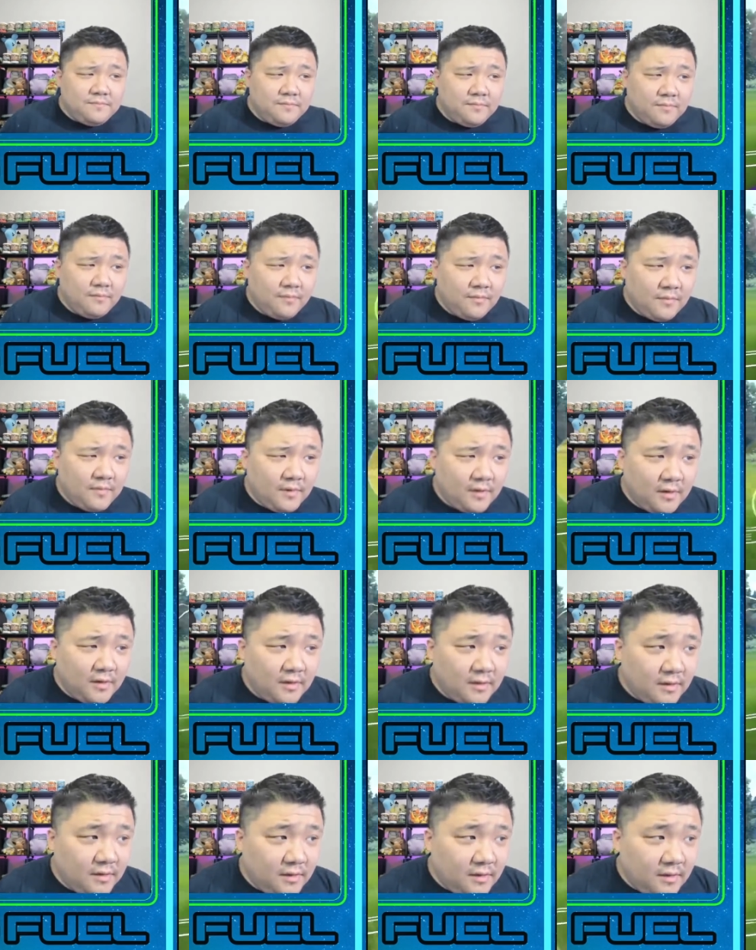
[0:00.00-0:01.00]

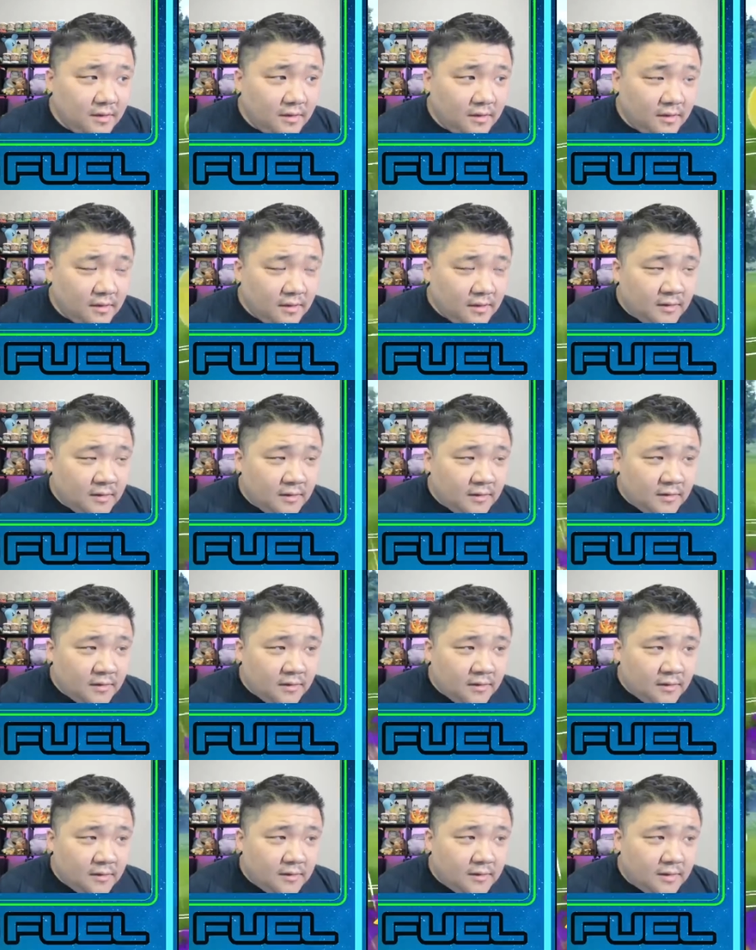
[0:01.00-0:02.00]

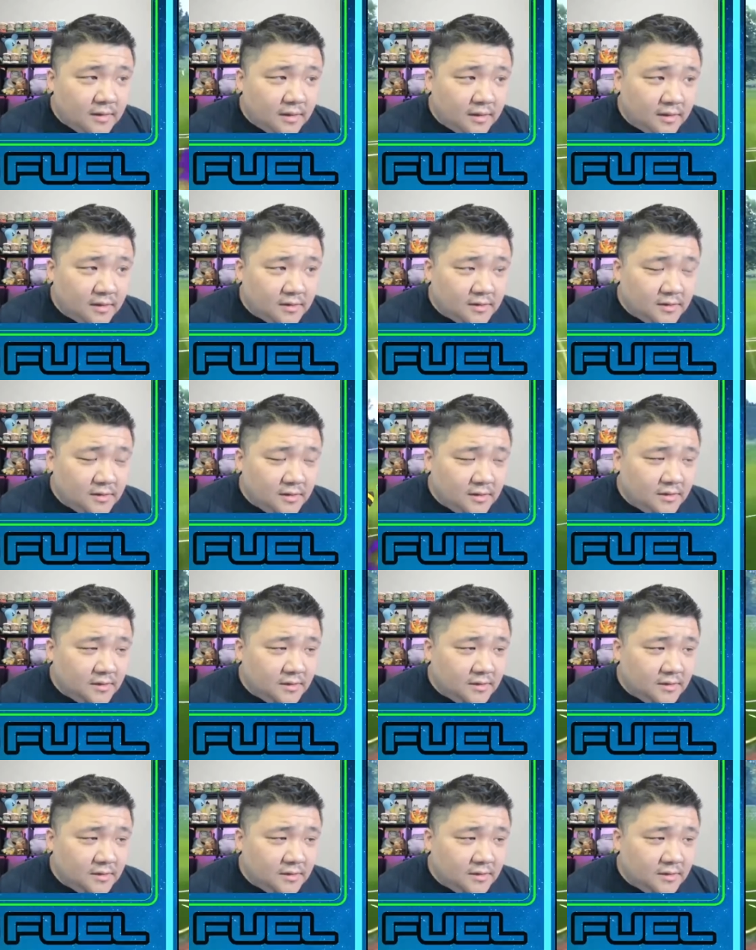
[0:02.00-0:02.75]
Nobody speaks.